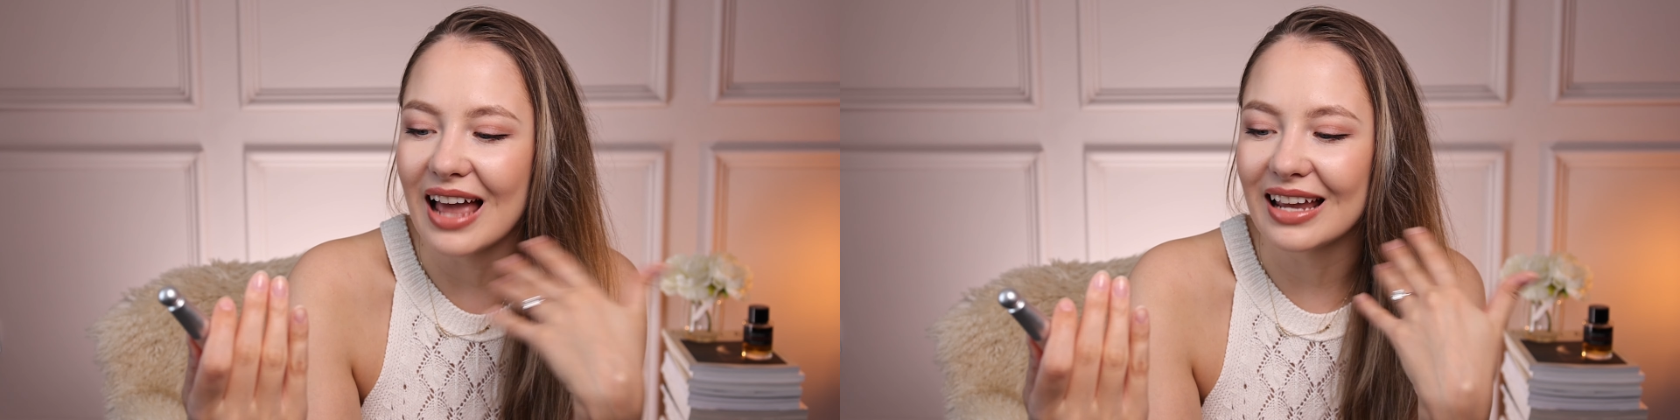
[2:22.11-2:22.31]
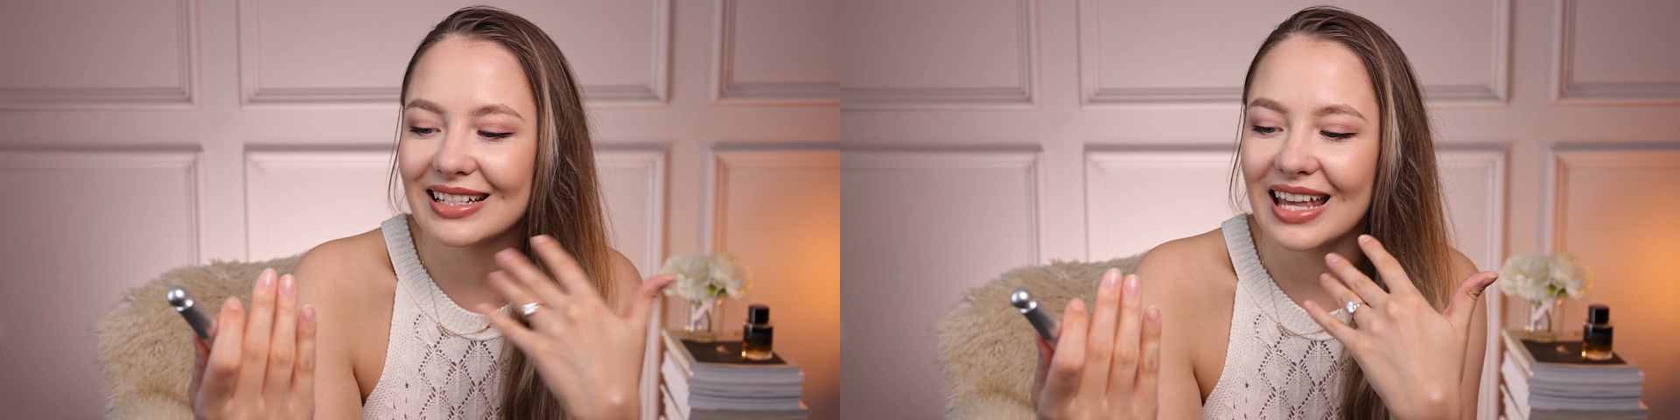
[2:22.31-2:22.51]

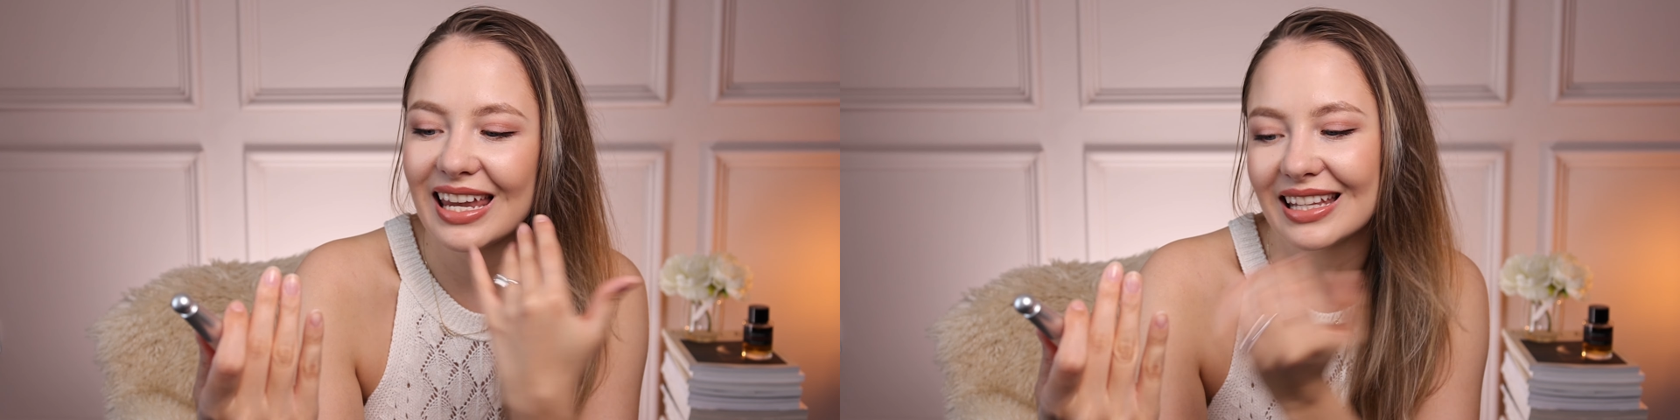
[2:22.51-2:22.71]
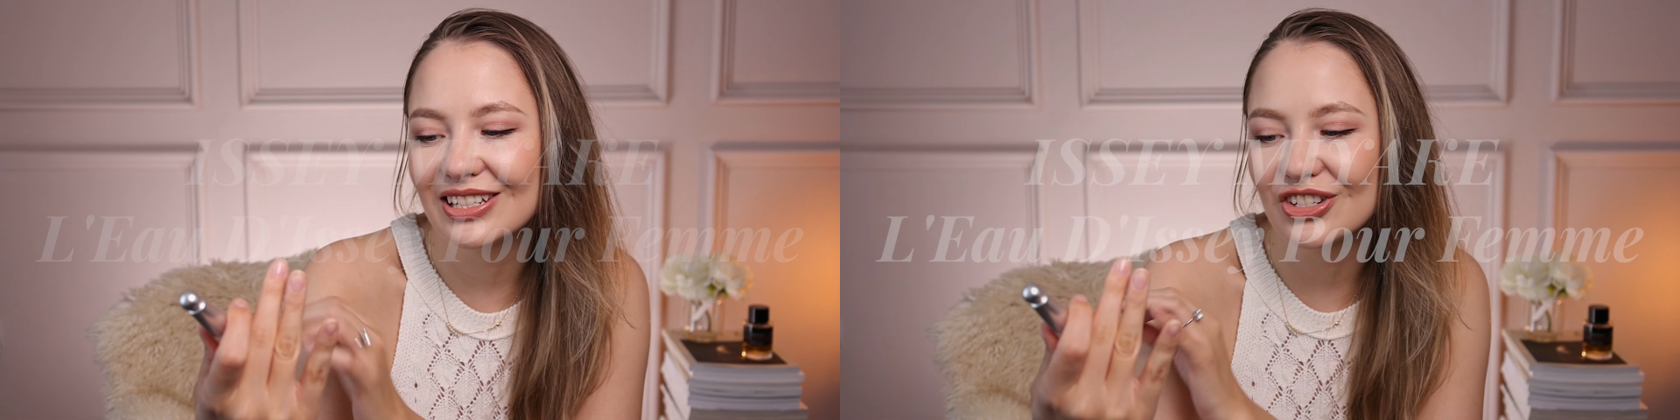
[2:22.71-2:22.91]
I
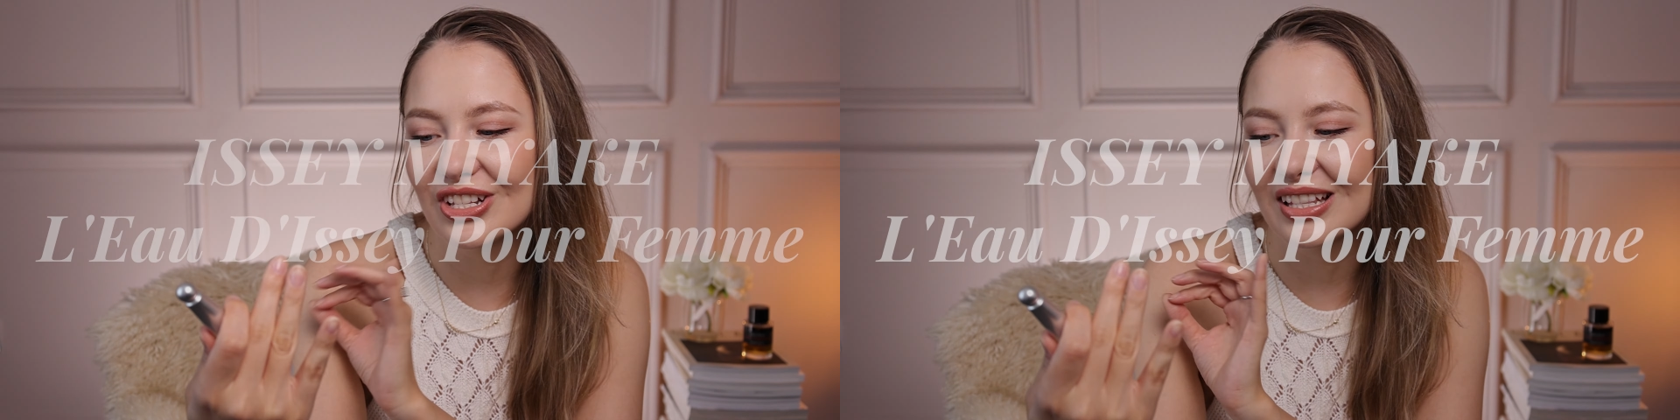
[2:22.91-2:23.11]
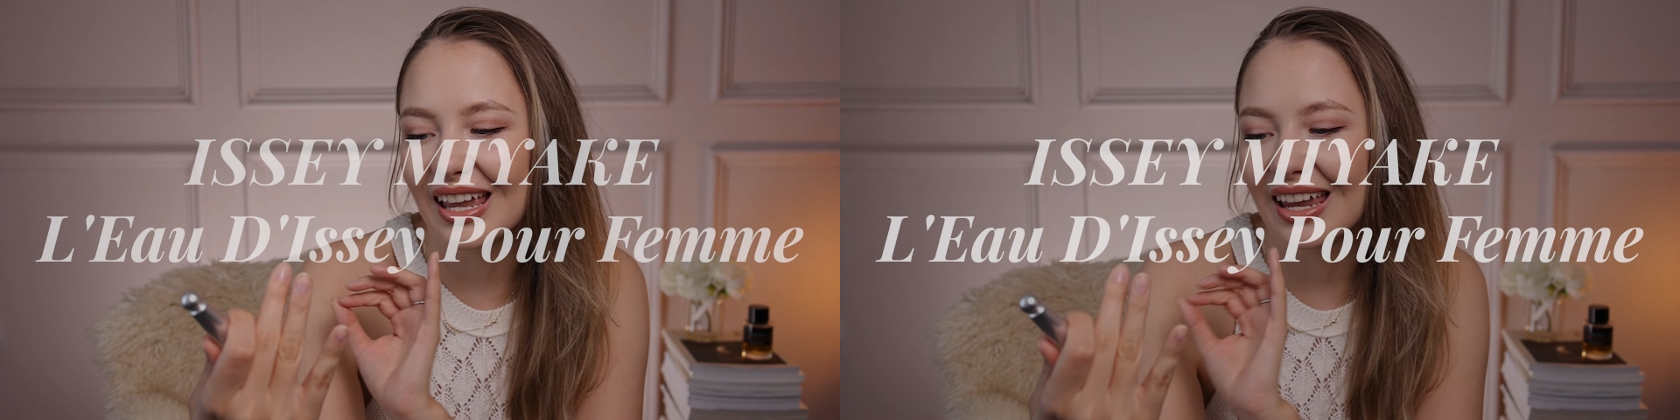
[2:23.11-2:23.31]
say it
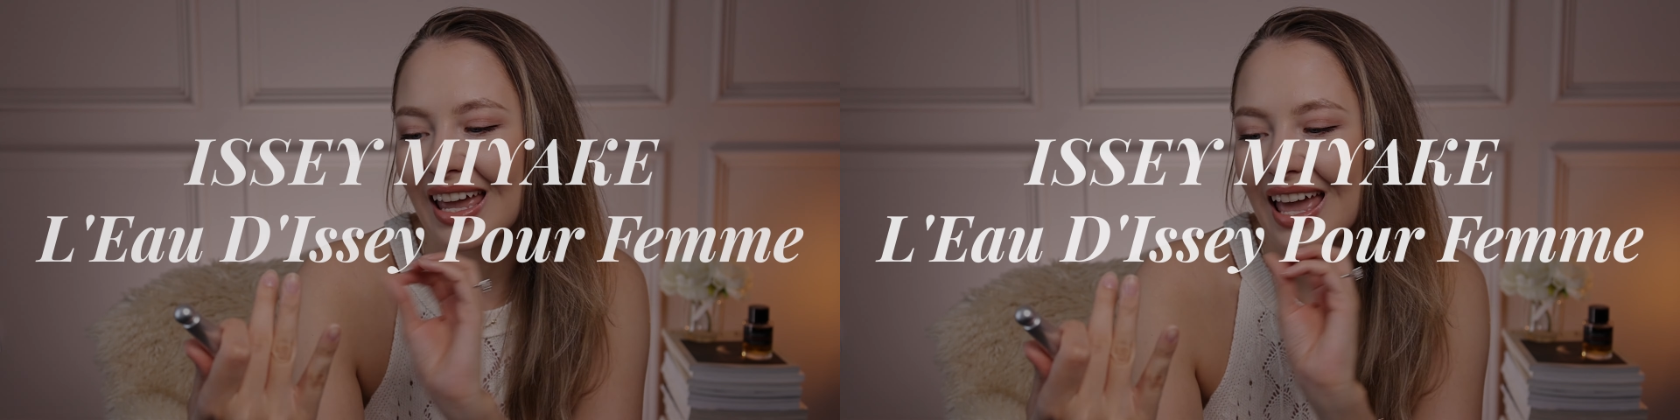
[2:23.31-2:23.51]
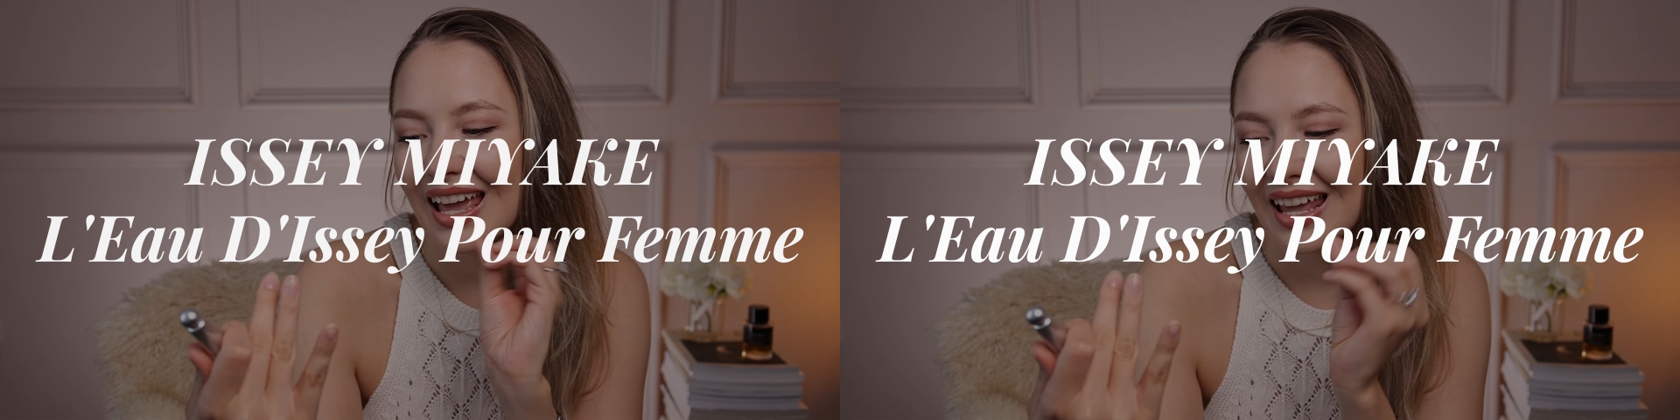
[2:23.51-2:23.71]
just like